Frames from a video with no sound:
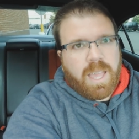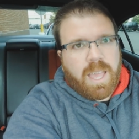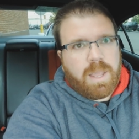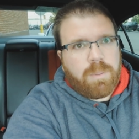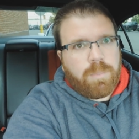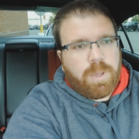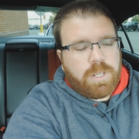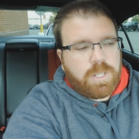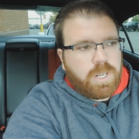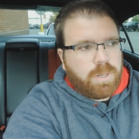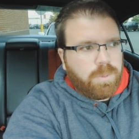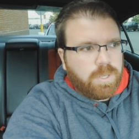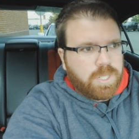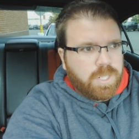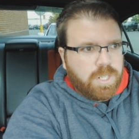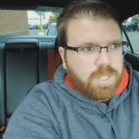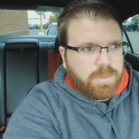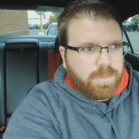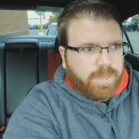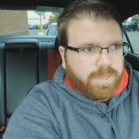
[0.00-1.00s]
I had my
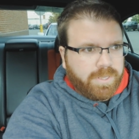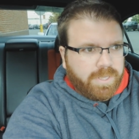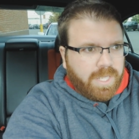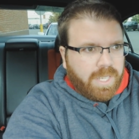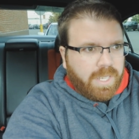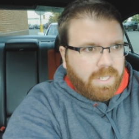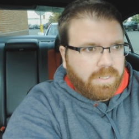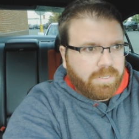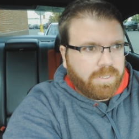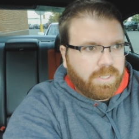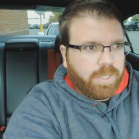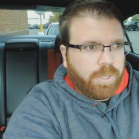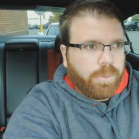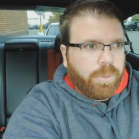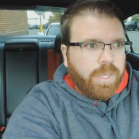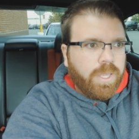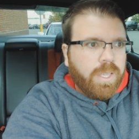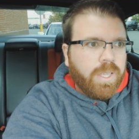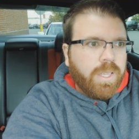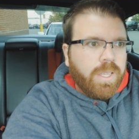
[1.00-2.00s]
turbocharged Mustang. So
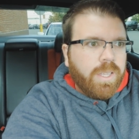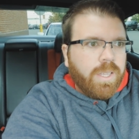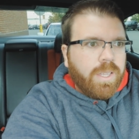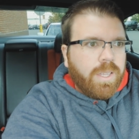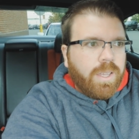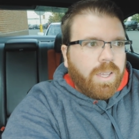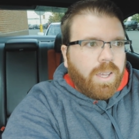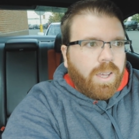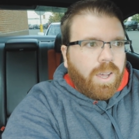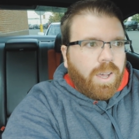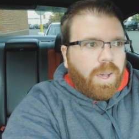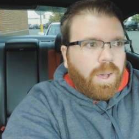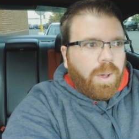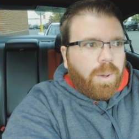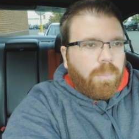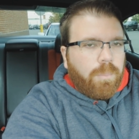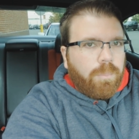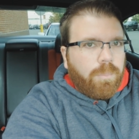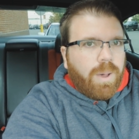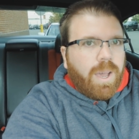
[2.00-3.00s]

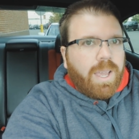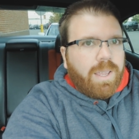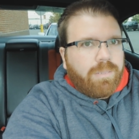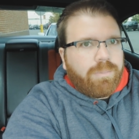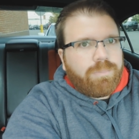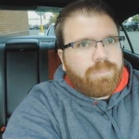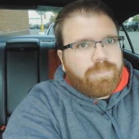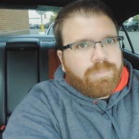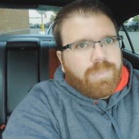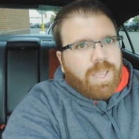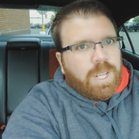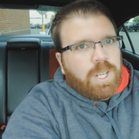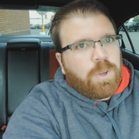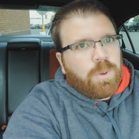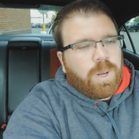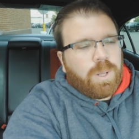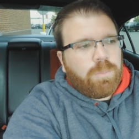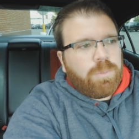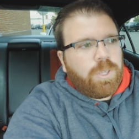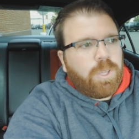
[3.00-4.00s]
I know
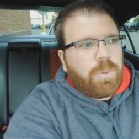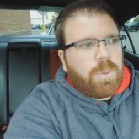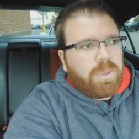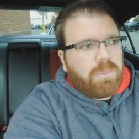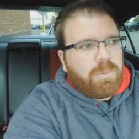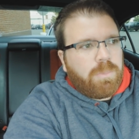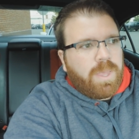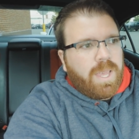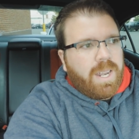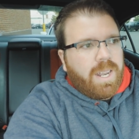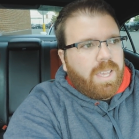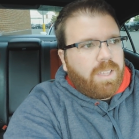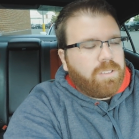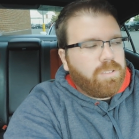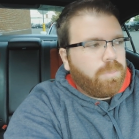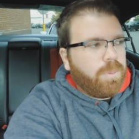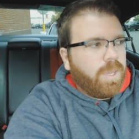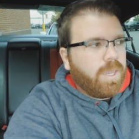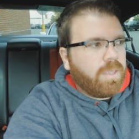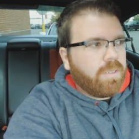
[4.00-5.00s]
what I'm doing from that
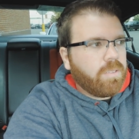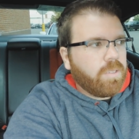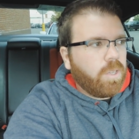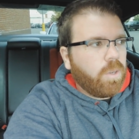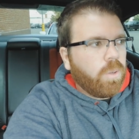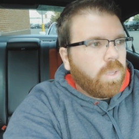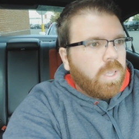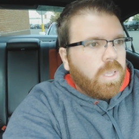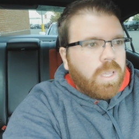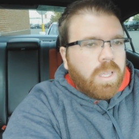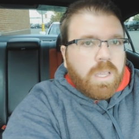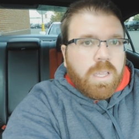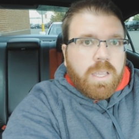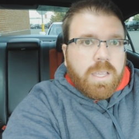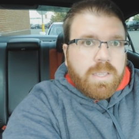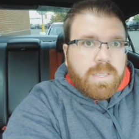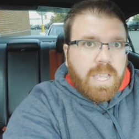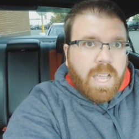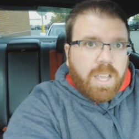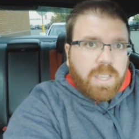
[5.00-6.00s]
aspect. So
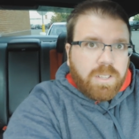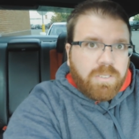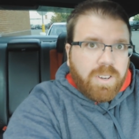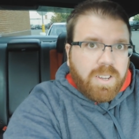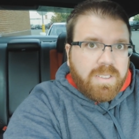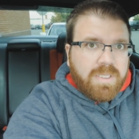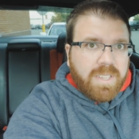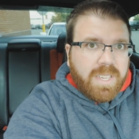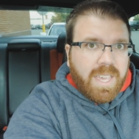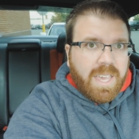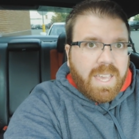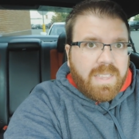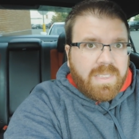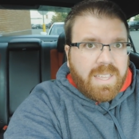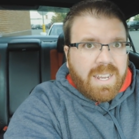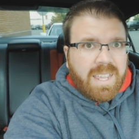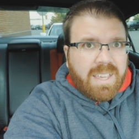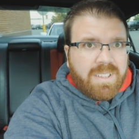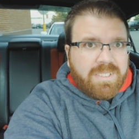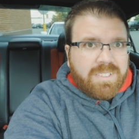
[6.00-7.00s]
down the race again,
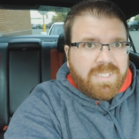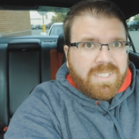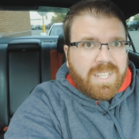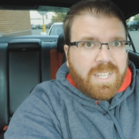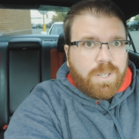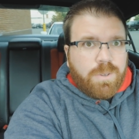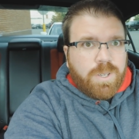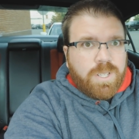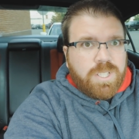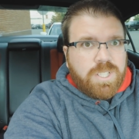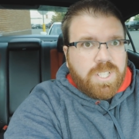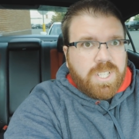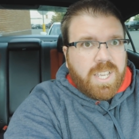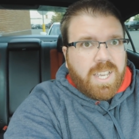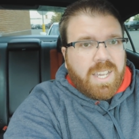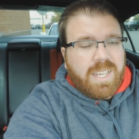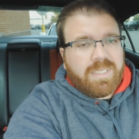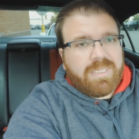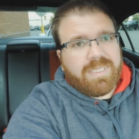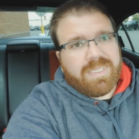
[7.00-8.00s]
that answers that question,
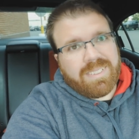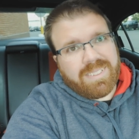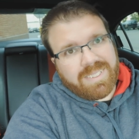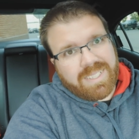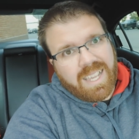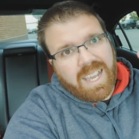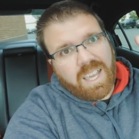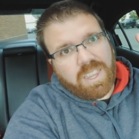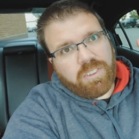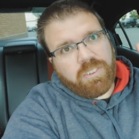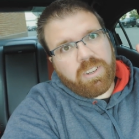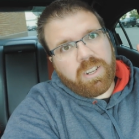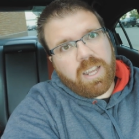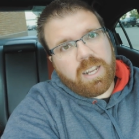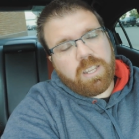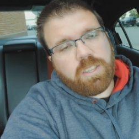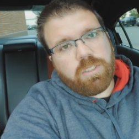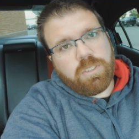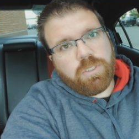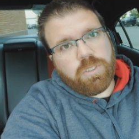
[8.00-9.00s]
guys. The stock
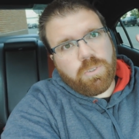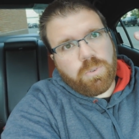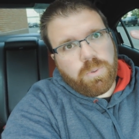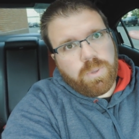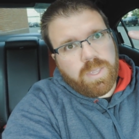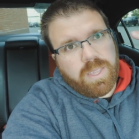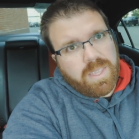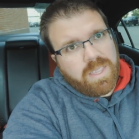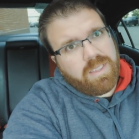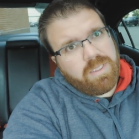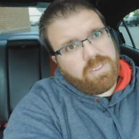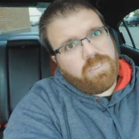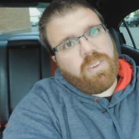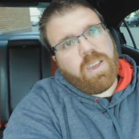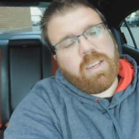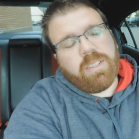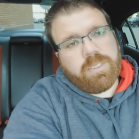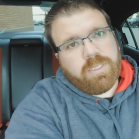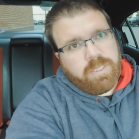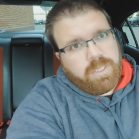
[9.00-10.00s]
392 is
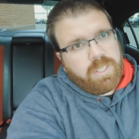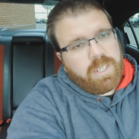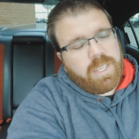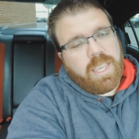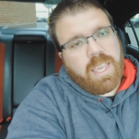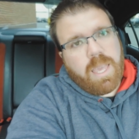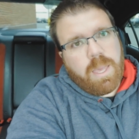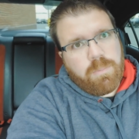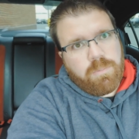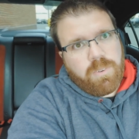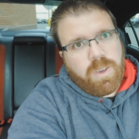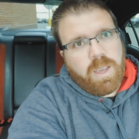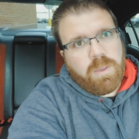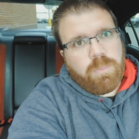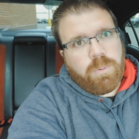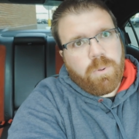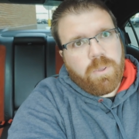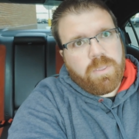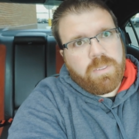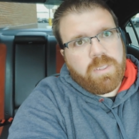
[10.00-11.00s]
faster than a Cam
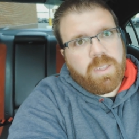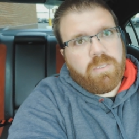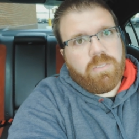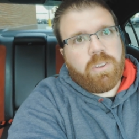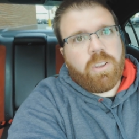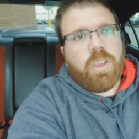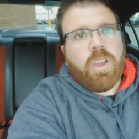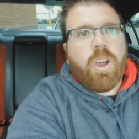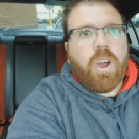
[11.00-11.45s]
5.7.